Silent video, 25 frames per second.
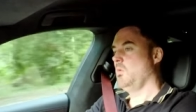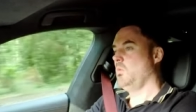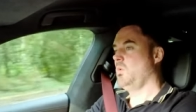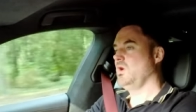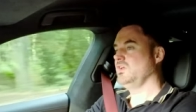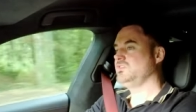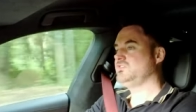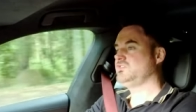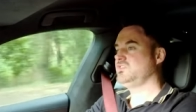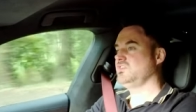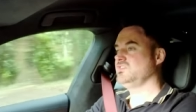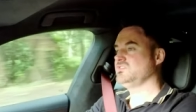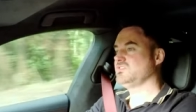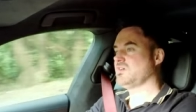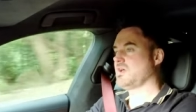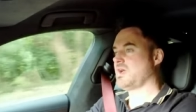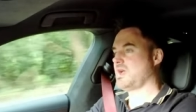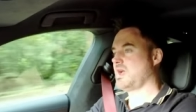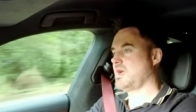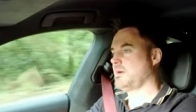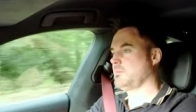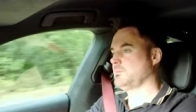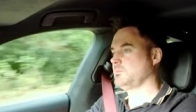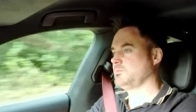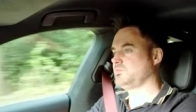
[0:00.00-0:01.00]
which is
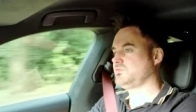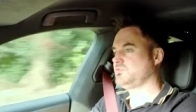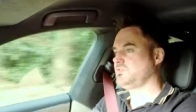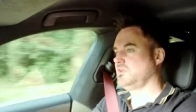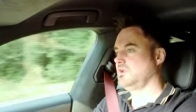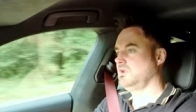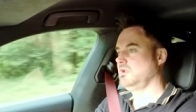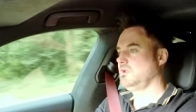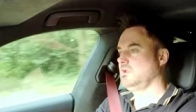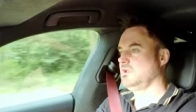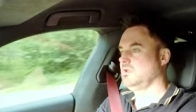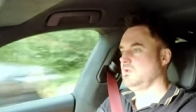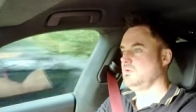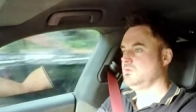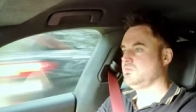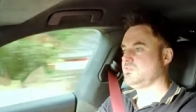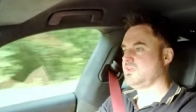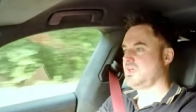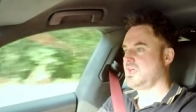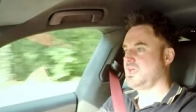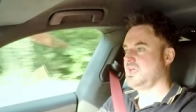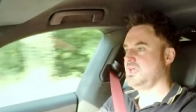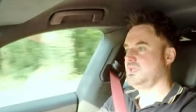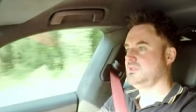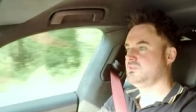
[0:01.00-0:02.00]
absolute
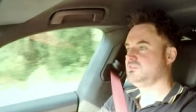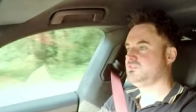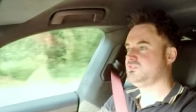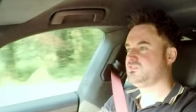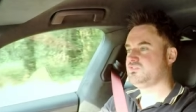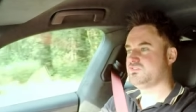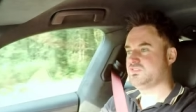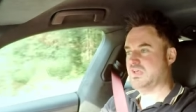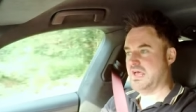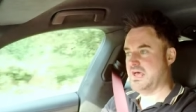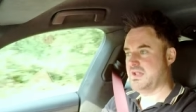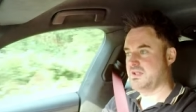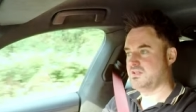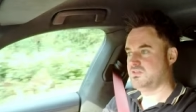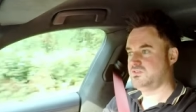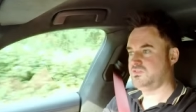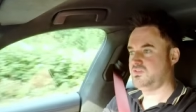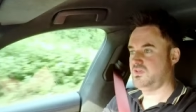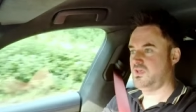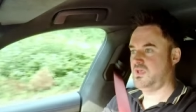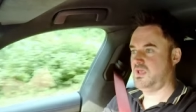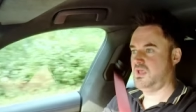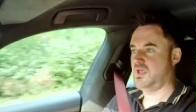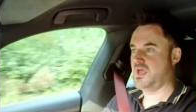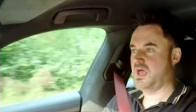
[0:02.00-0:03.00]

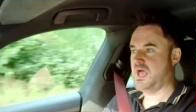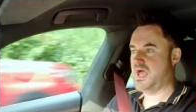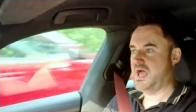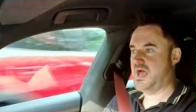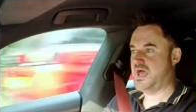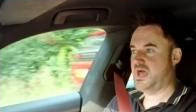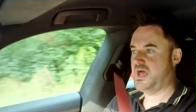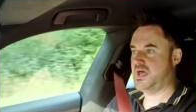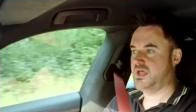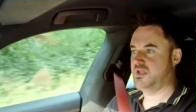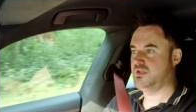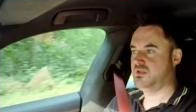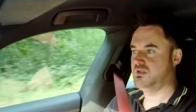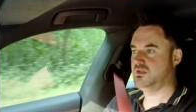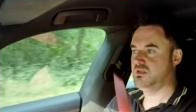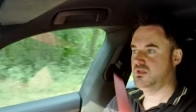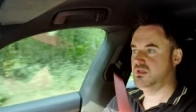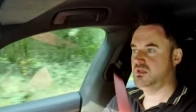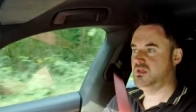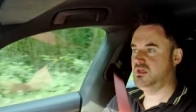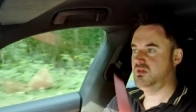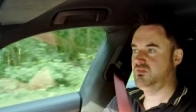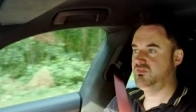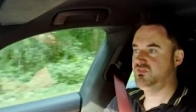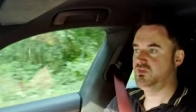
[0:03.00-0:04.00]
insanity. And
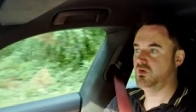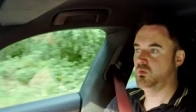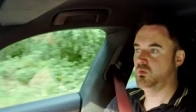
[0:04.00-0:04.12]
if